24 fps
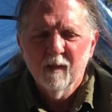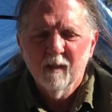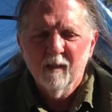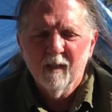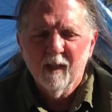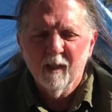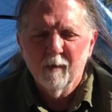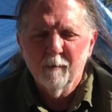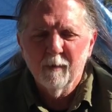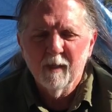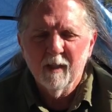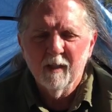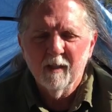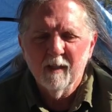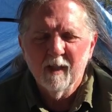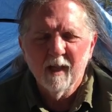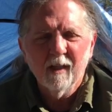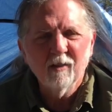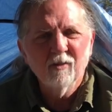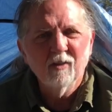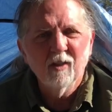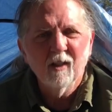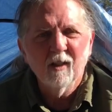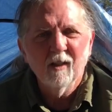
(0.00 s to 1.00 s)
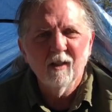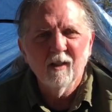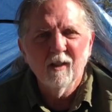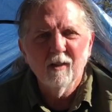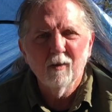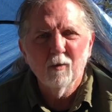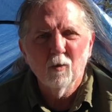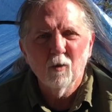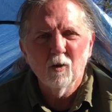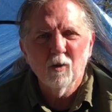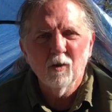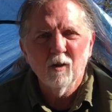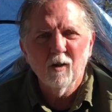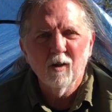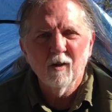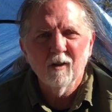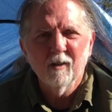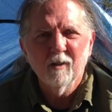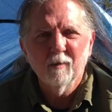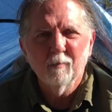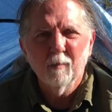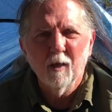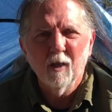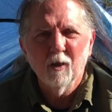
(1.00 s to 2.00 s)
that'll be the next thing I need to work on,
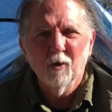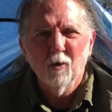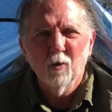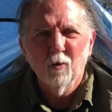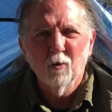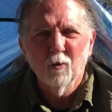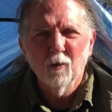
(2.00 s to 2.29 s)
is my whole